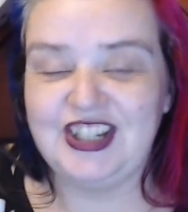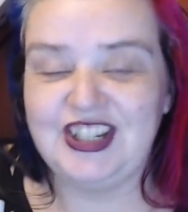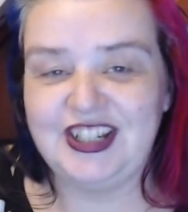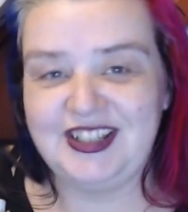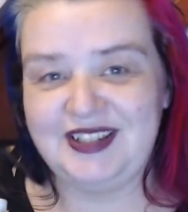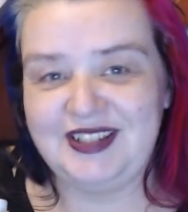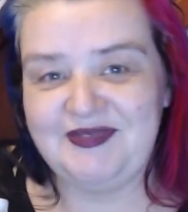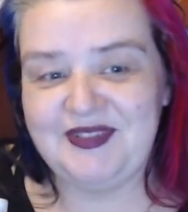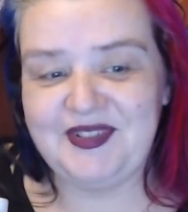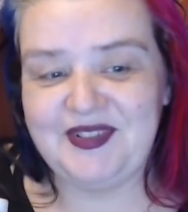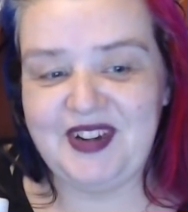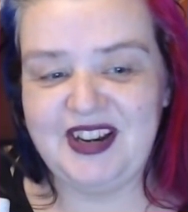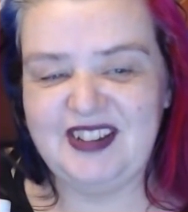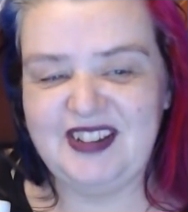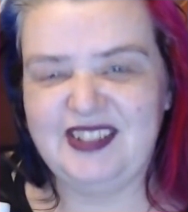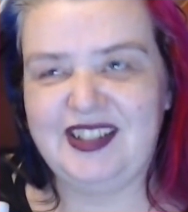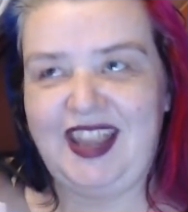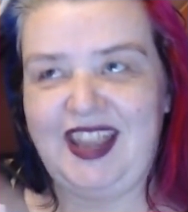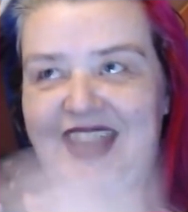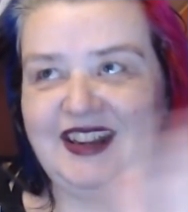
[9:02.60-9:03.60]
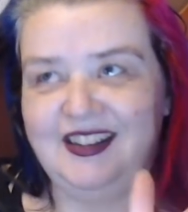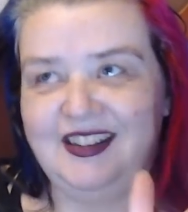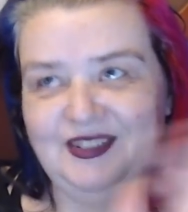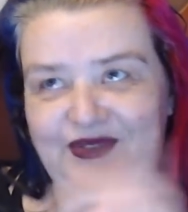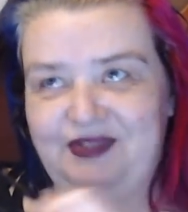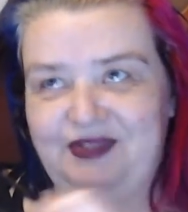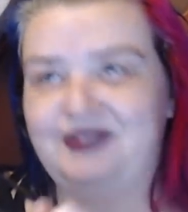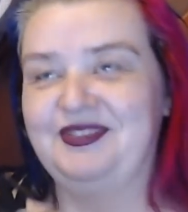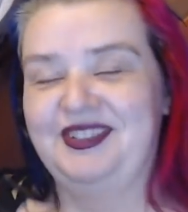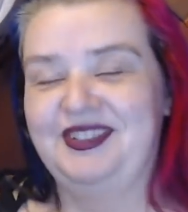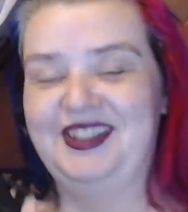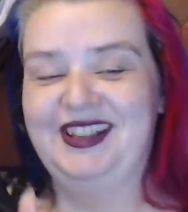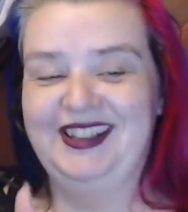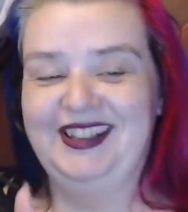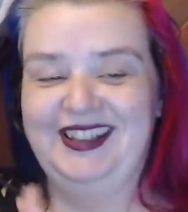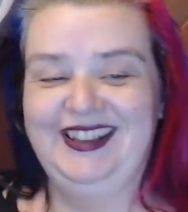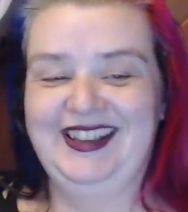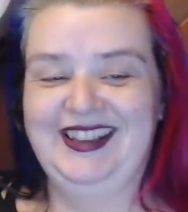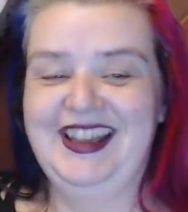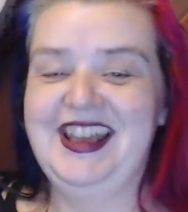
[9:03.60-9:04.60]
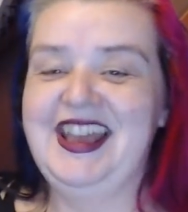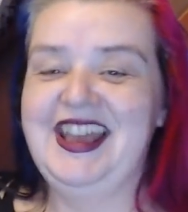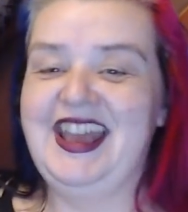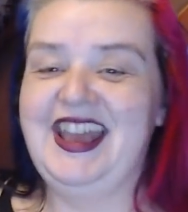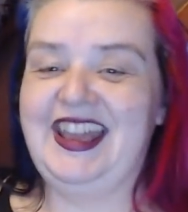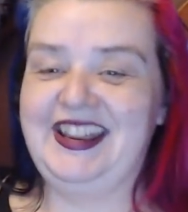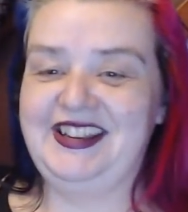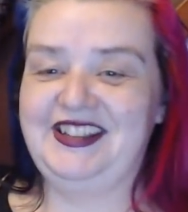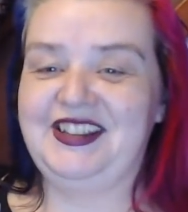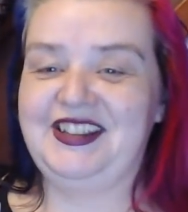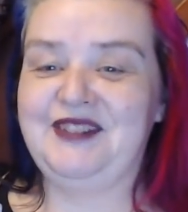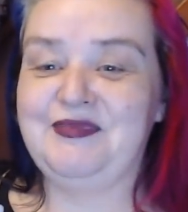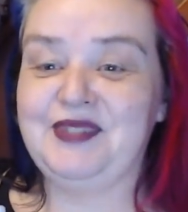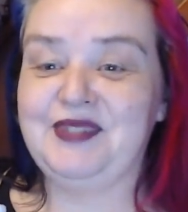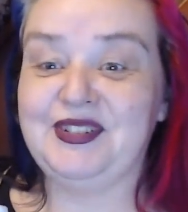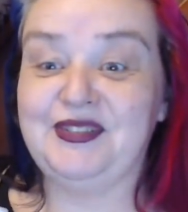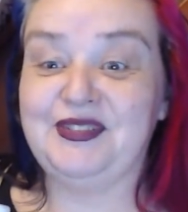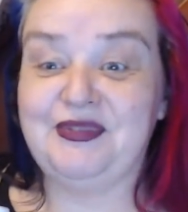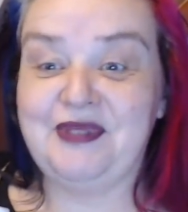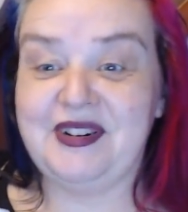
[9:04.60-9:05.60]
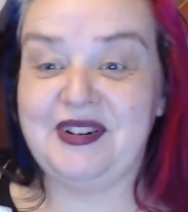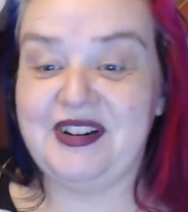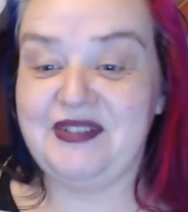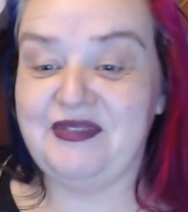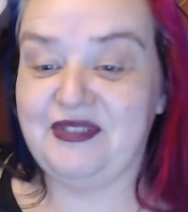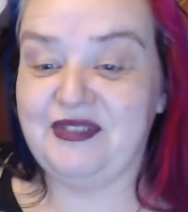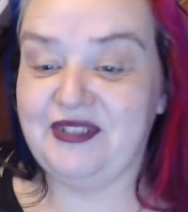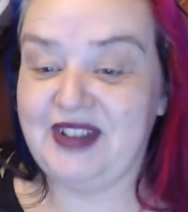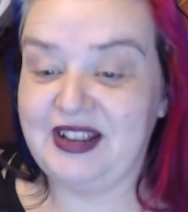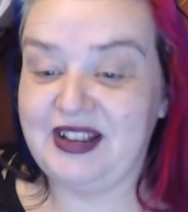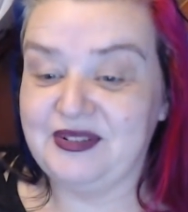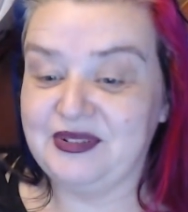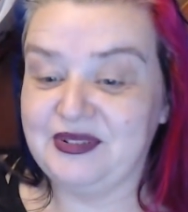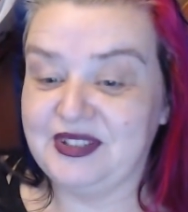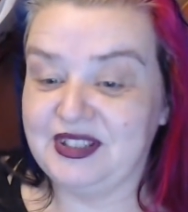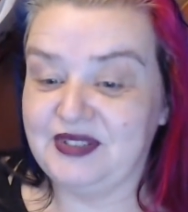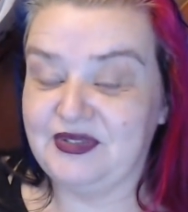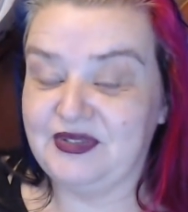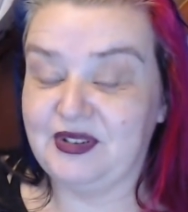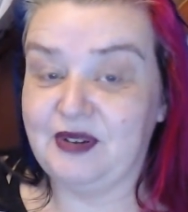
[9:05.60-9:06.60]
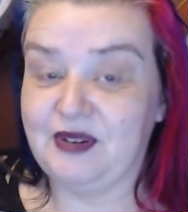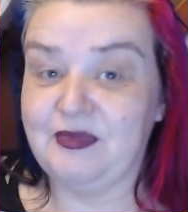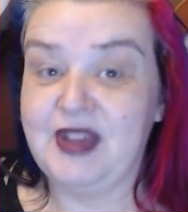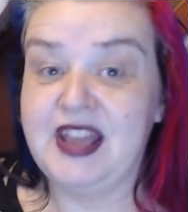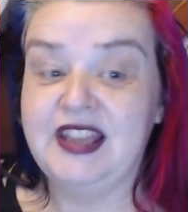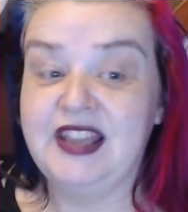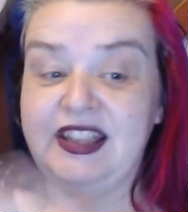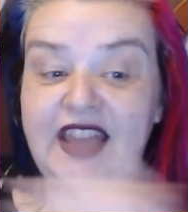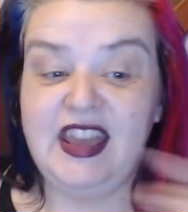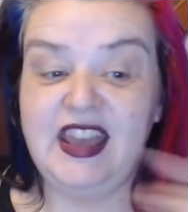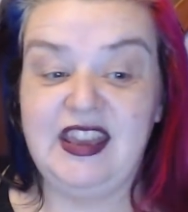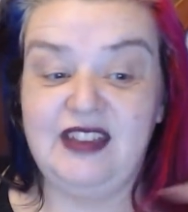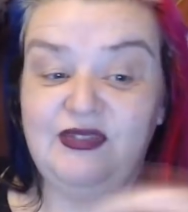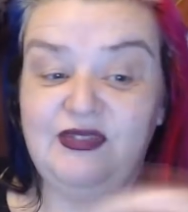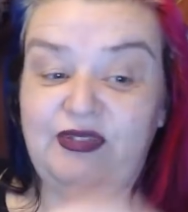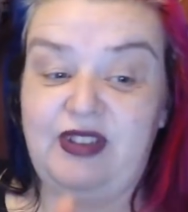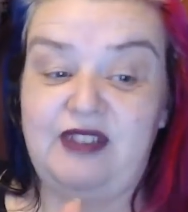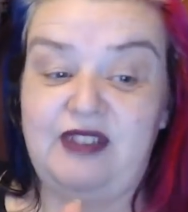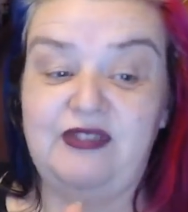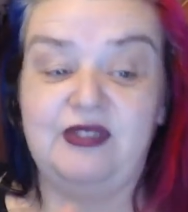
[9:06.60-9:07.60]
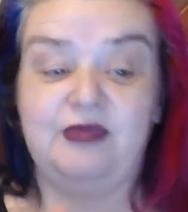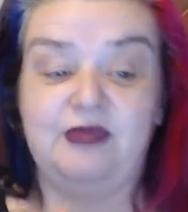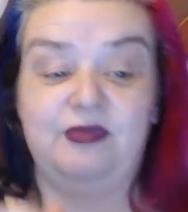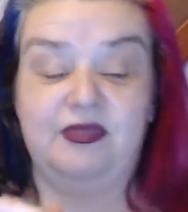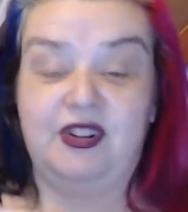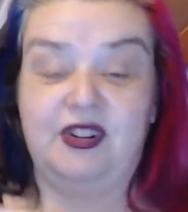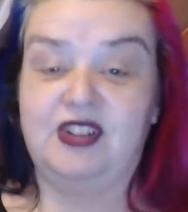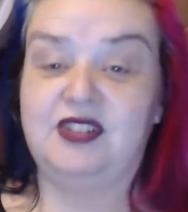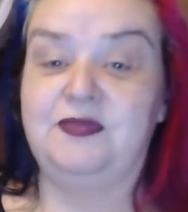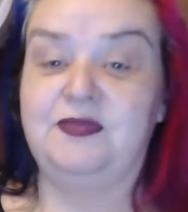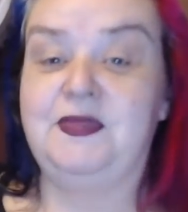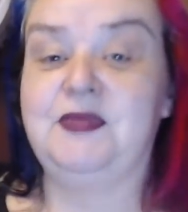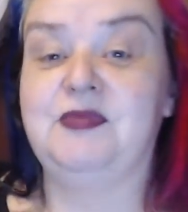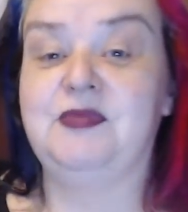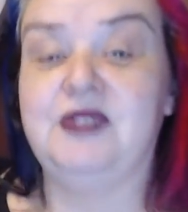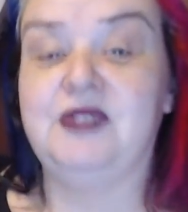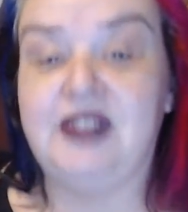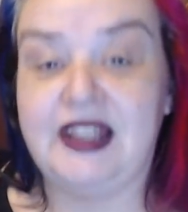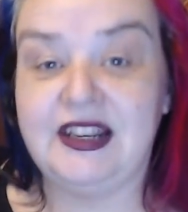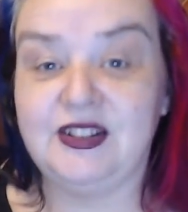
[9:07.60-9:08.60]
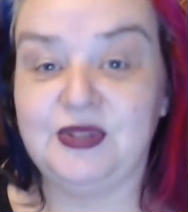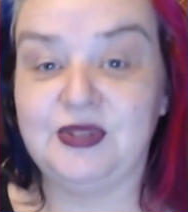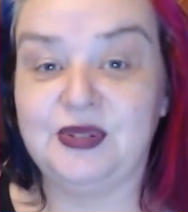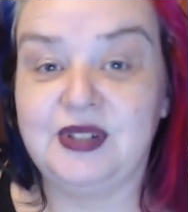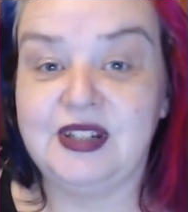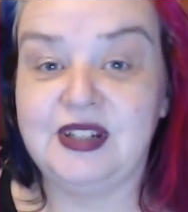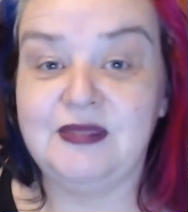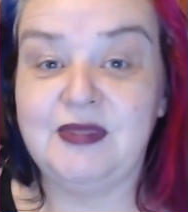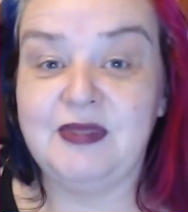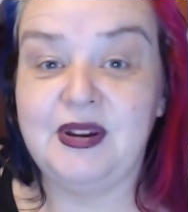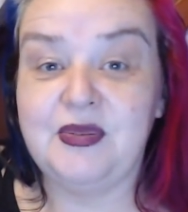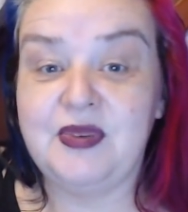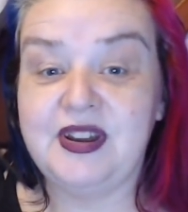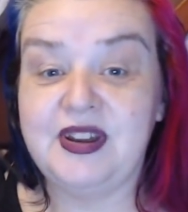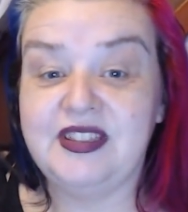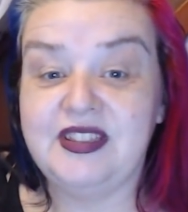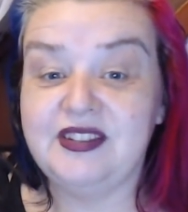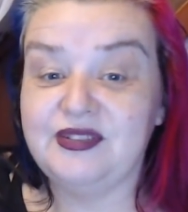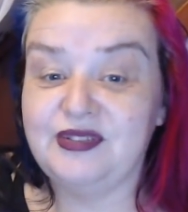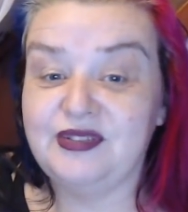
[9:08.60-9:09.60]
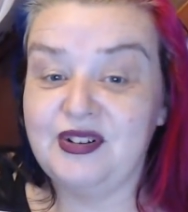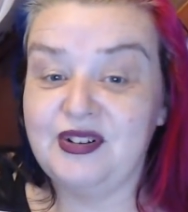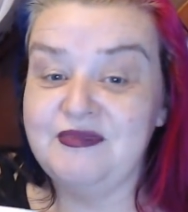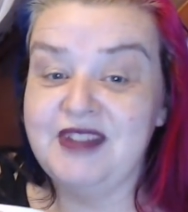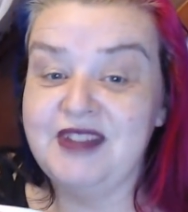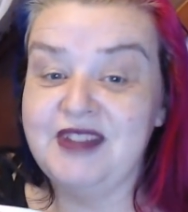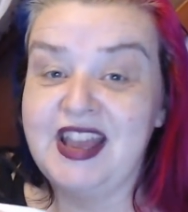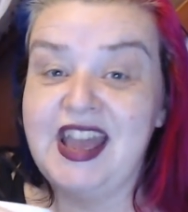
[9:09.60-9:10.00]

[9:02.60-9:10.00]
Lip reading: just up the road, kind of, in terms of where everyone else is from. Yeah, if everyone, because people like talking about where they're from.